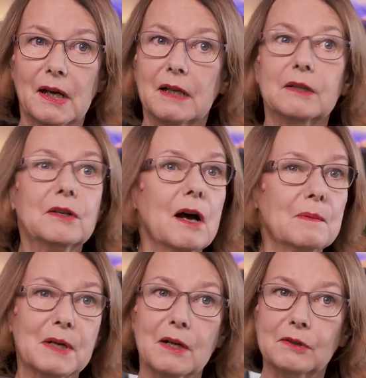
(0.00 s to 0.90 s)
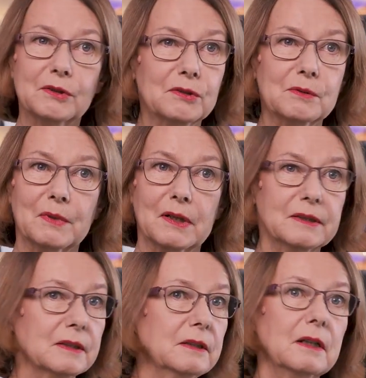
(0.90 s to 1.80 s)
And a normal consumer
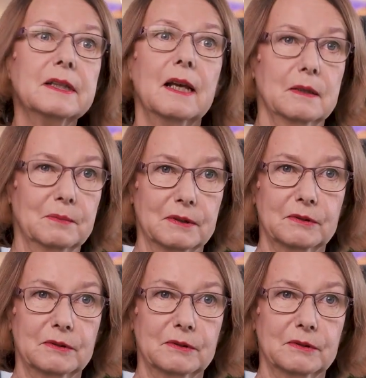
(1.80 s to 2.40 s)
is not able